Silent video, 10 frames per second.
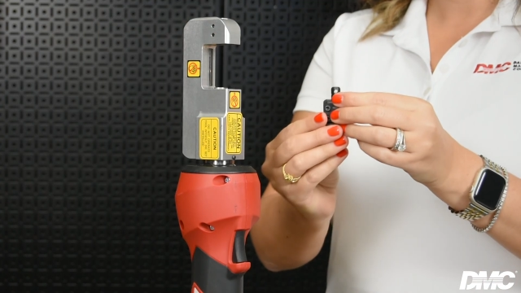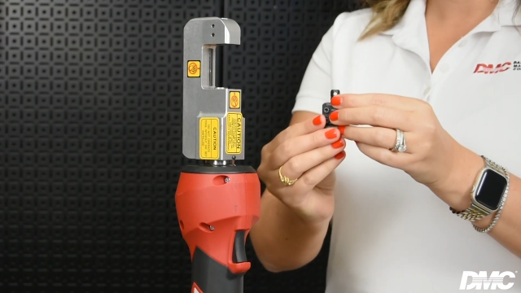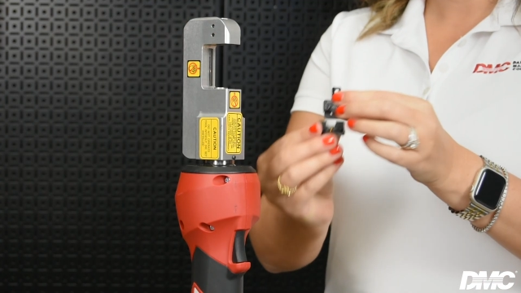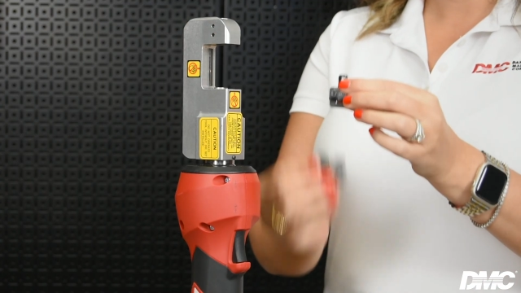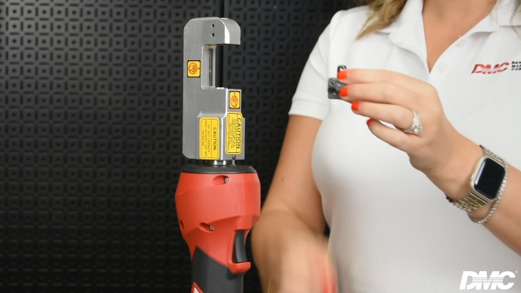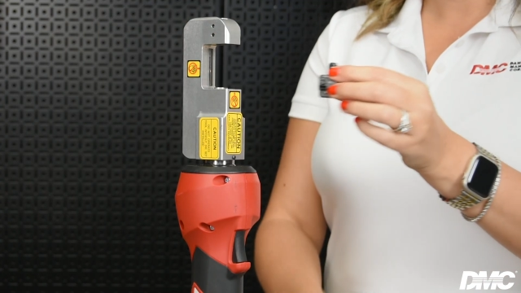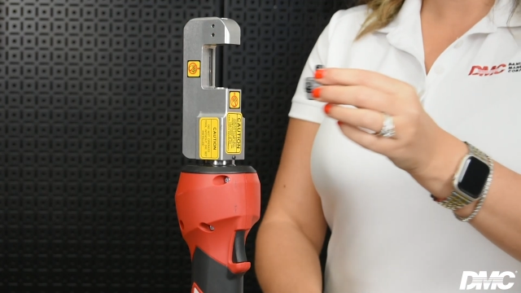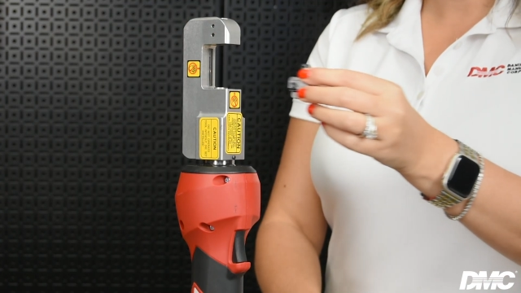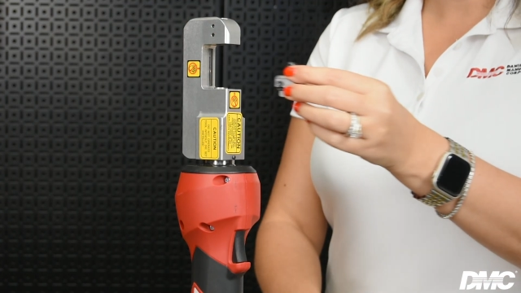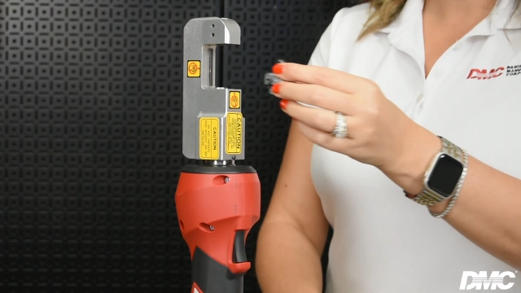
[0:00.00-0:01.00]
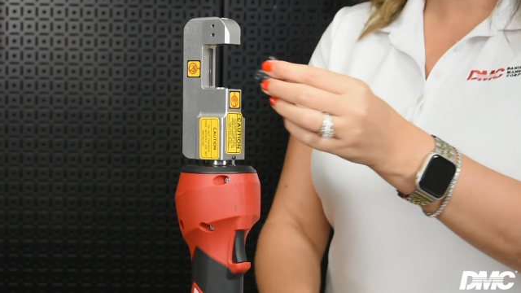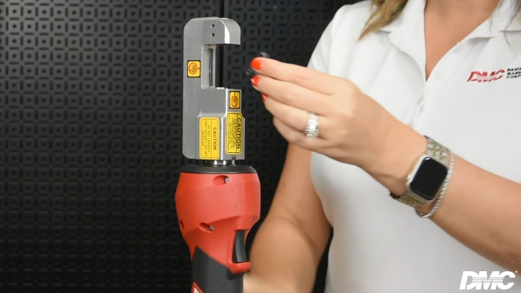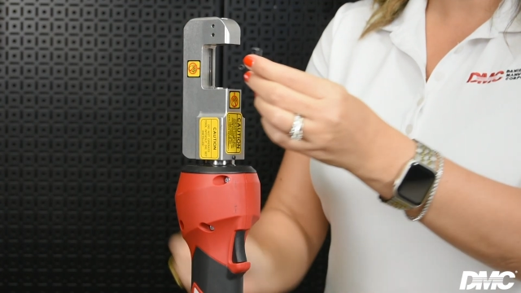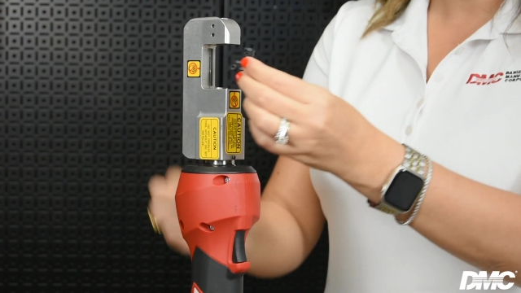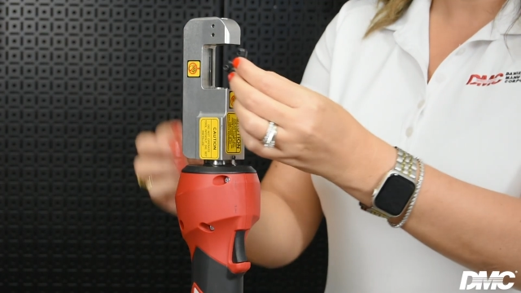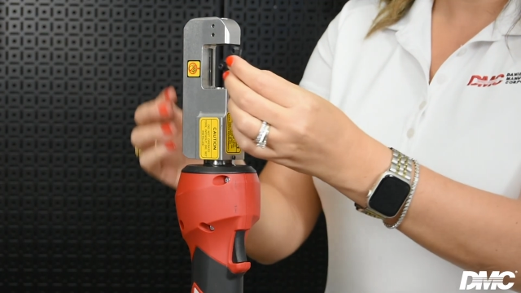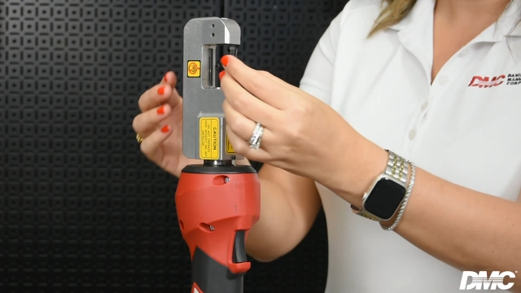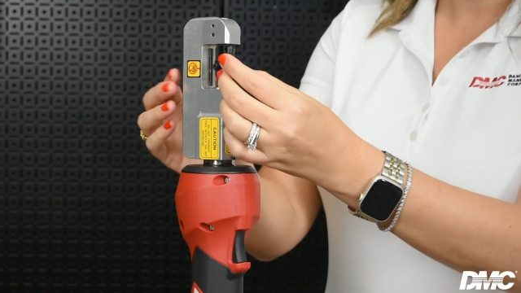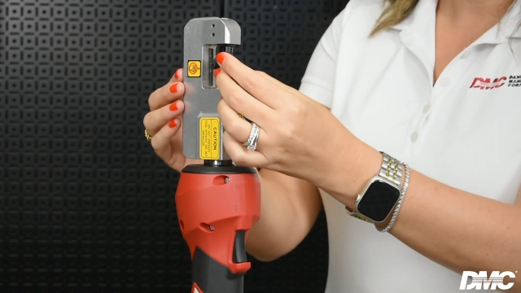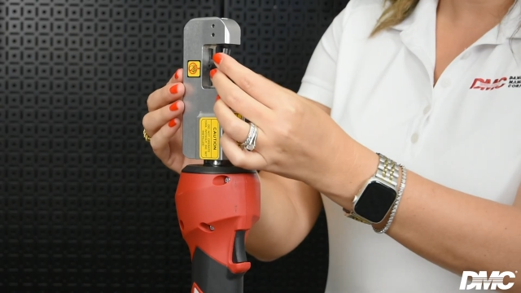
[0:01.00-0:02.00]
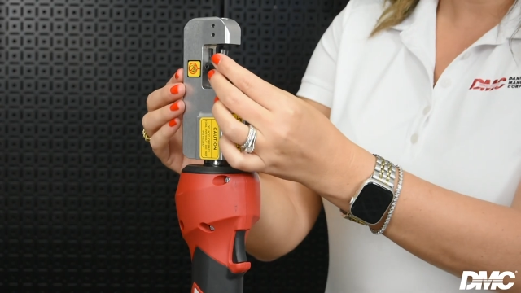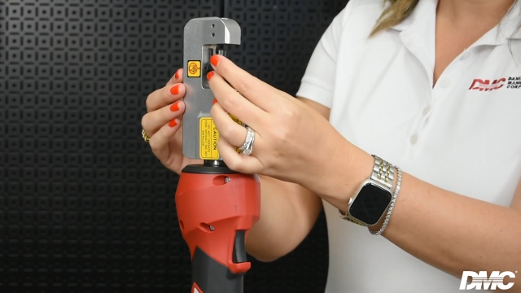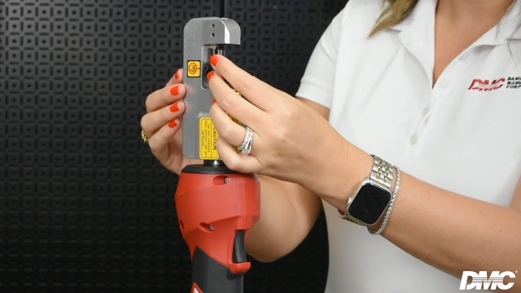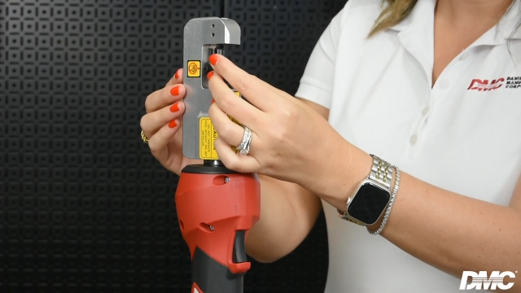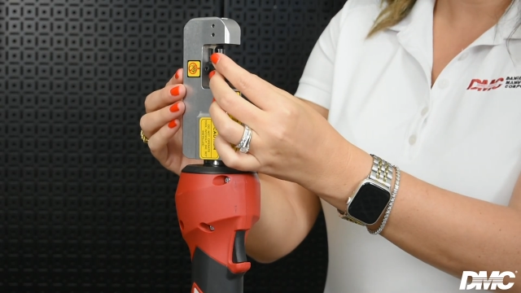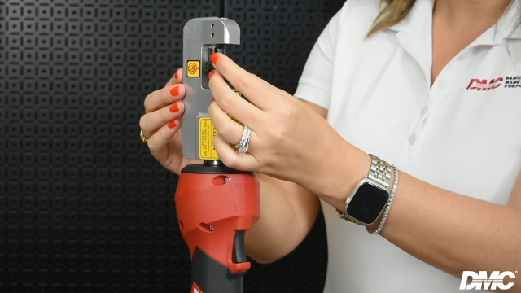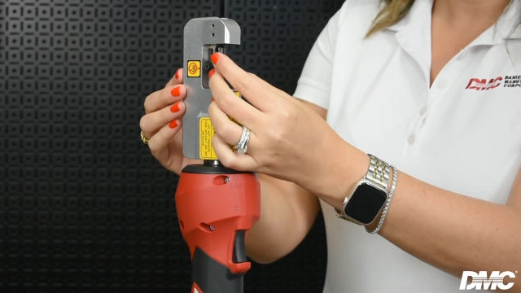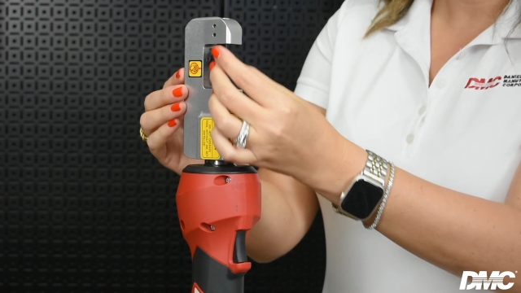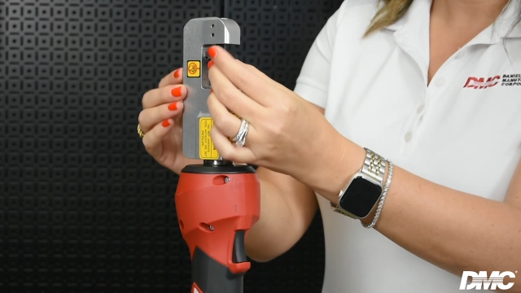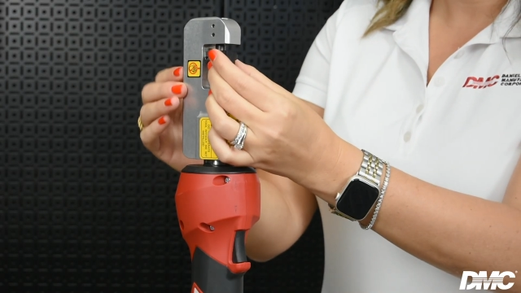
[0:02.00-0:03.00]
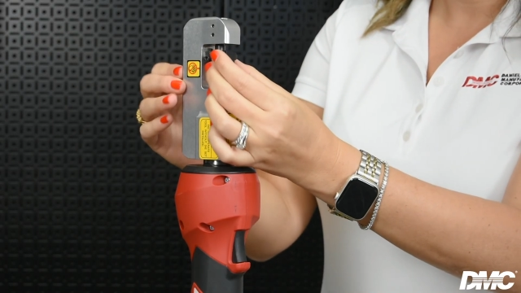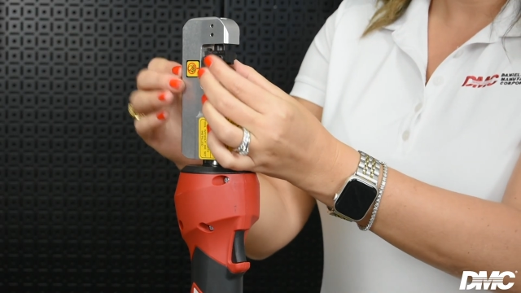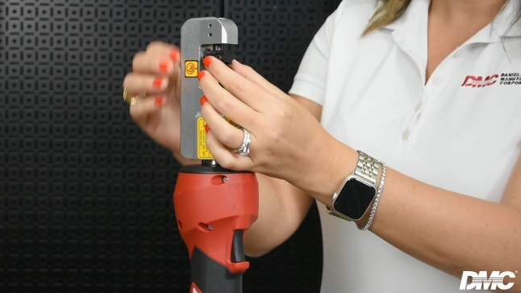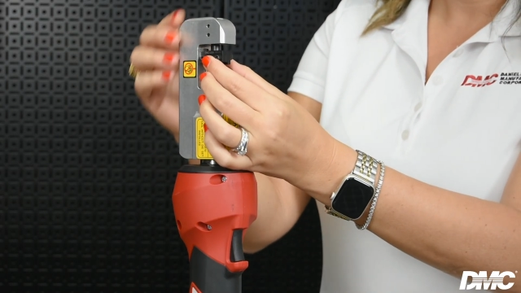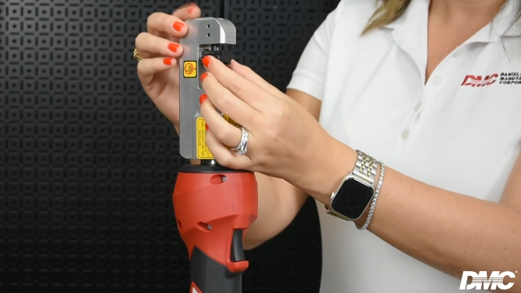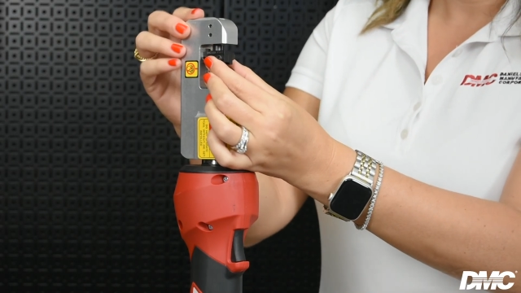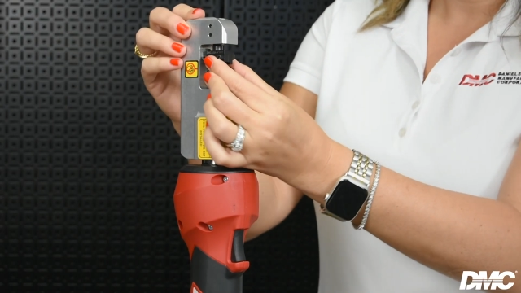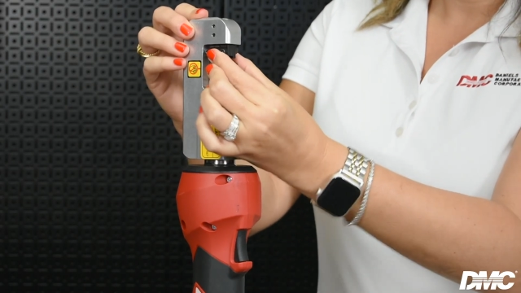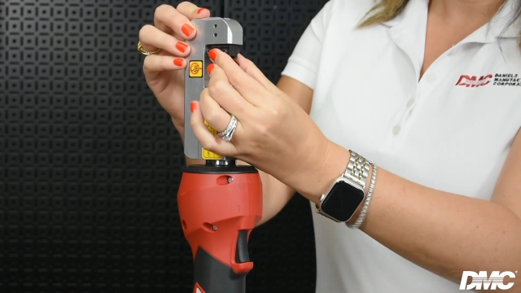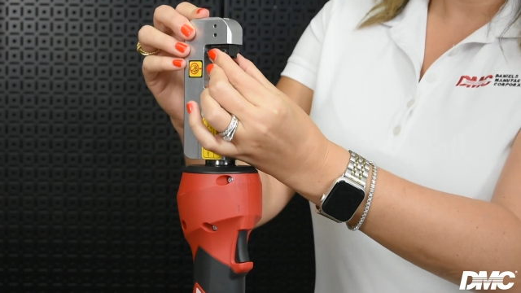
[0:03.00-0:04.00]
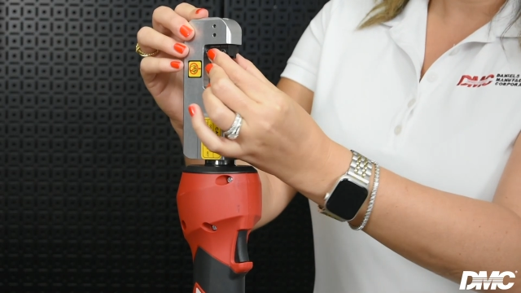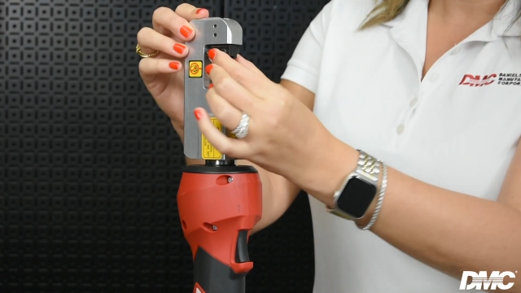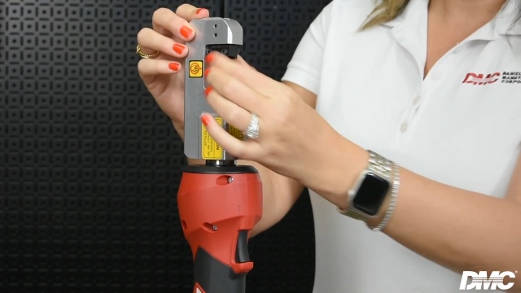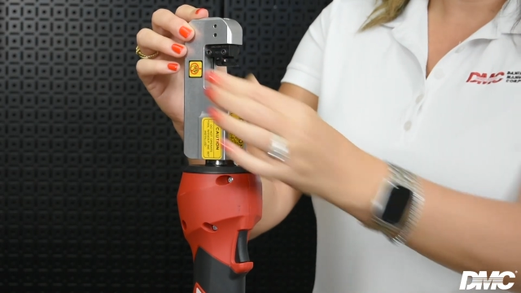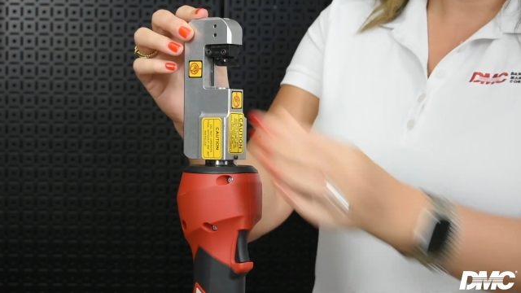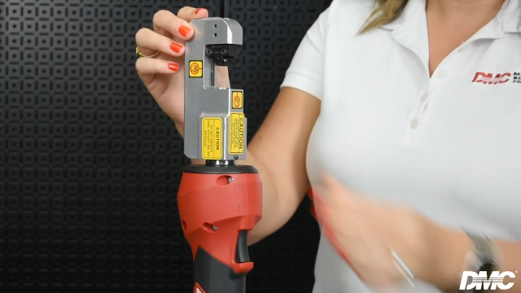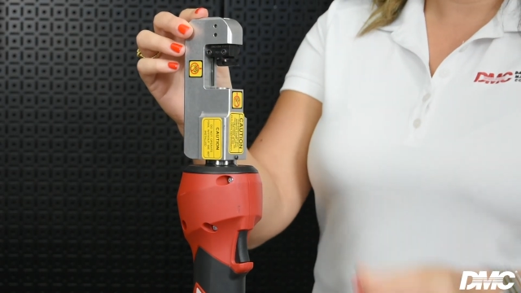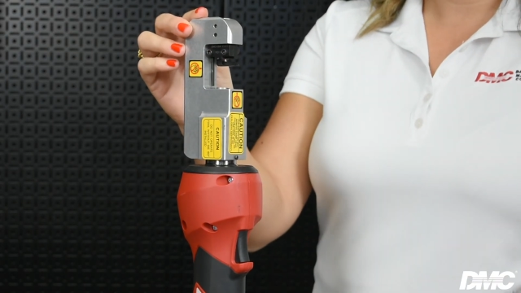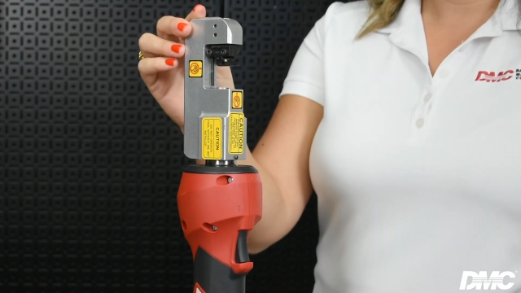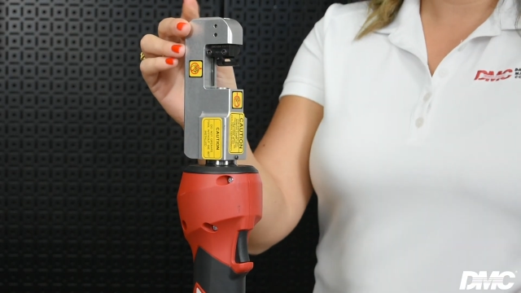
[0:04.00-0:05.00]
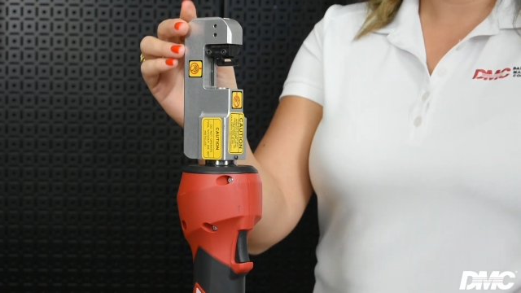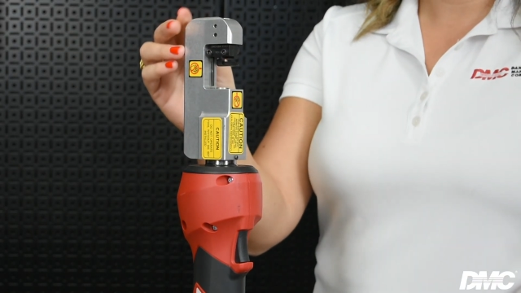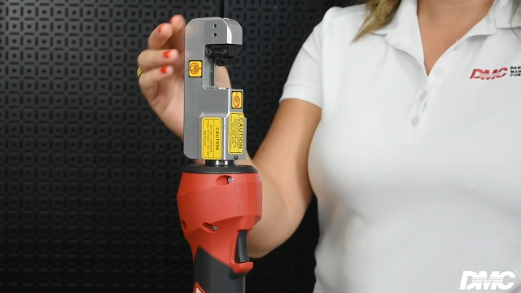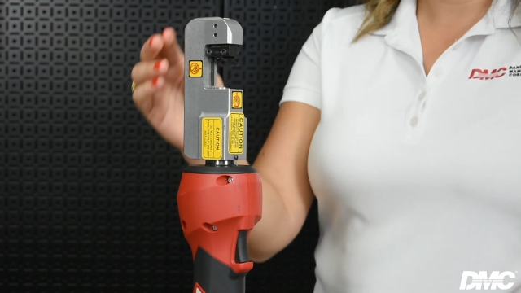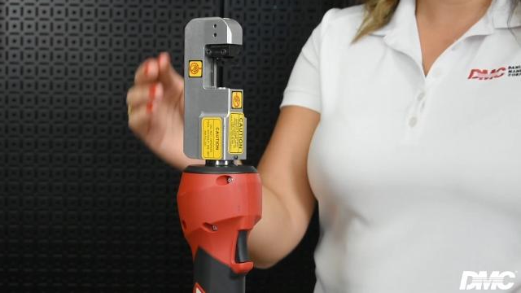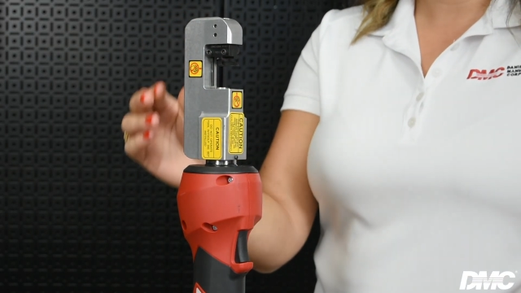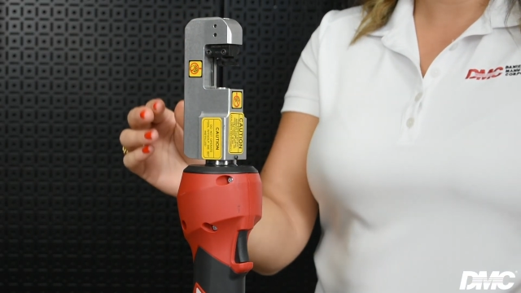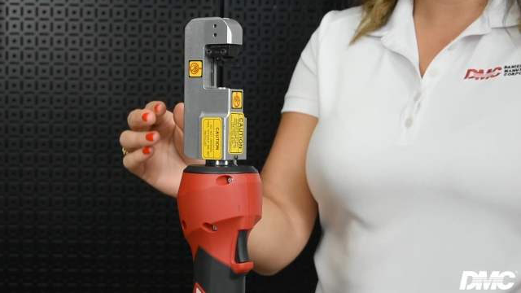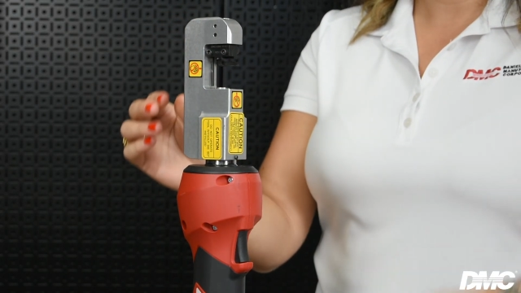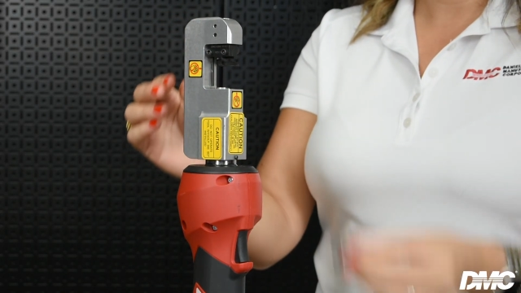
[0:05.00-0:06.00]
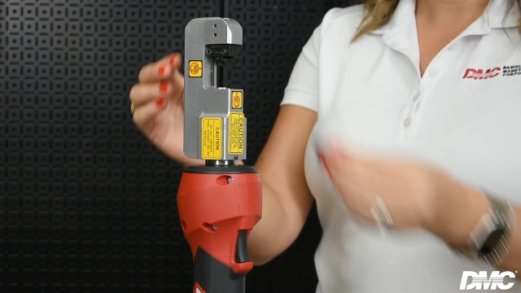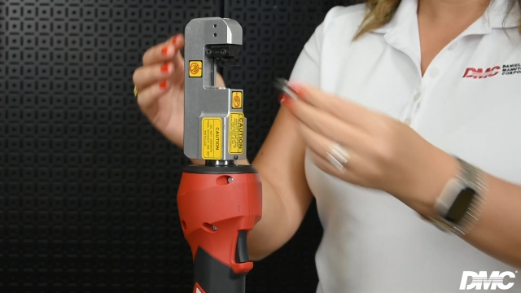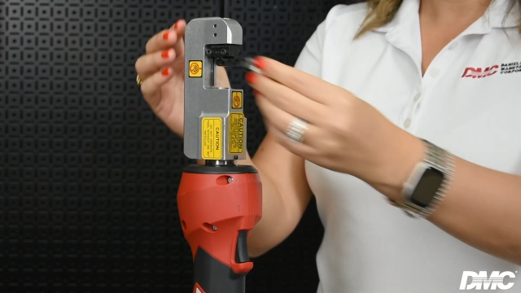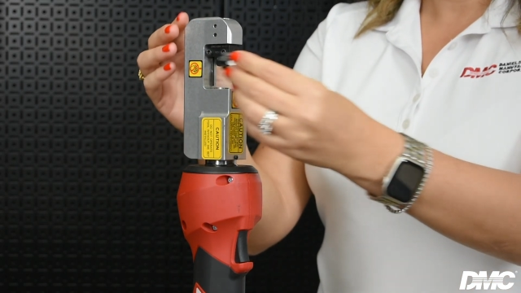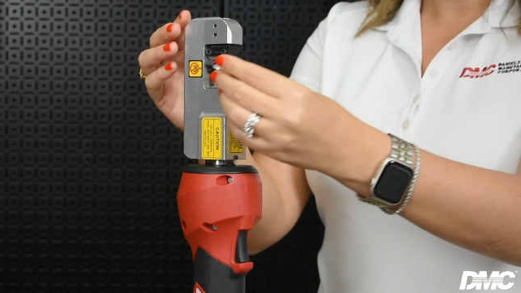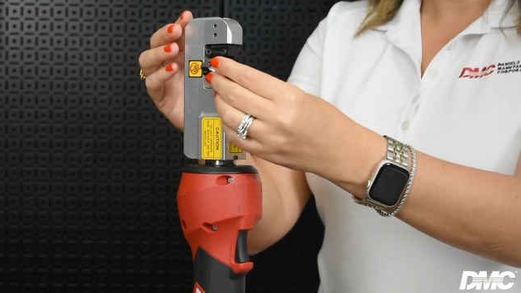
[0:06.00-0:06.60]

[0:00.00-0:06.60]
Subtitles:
Nobody's mouth can be seen.